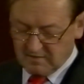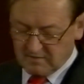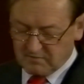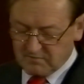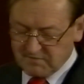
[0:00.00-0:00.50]

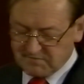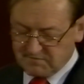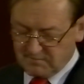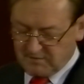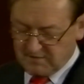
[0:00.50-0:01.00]
The recent
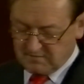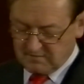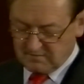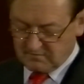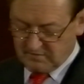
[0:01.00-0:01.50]
debate
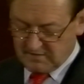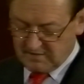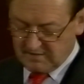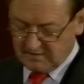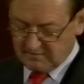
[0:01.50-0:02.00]
in
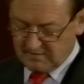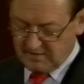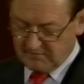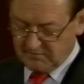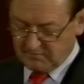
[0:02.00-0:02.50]
Australia has
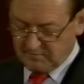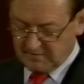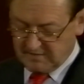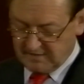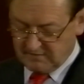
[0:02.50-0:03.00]
inevitably
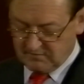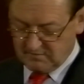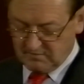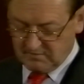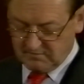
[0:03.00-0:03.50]
led to
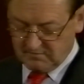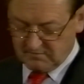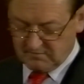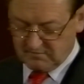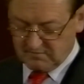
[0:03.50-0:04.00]
noises
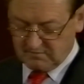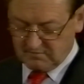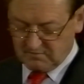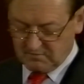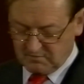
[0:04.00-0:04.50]
in
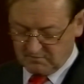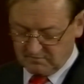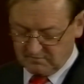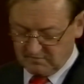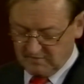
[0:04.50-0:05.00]
certain
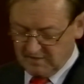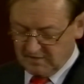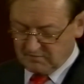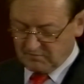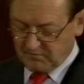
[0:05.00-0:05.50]
quarters
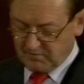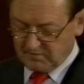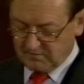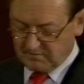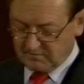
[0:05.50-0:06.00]

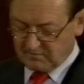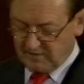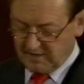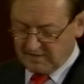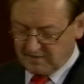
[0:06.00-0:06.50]
referring to the
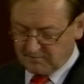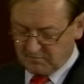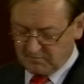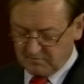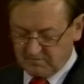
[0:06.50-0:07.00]
drying up
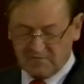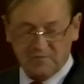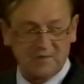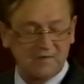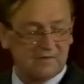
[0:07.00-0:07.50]
of
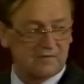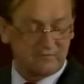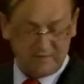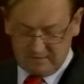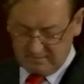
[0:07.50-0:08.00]
investment in
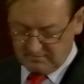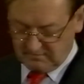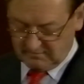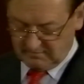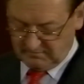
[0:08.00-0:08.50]
Australia
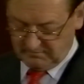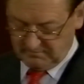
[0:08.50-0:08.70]
itself.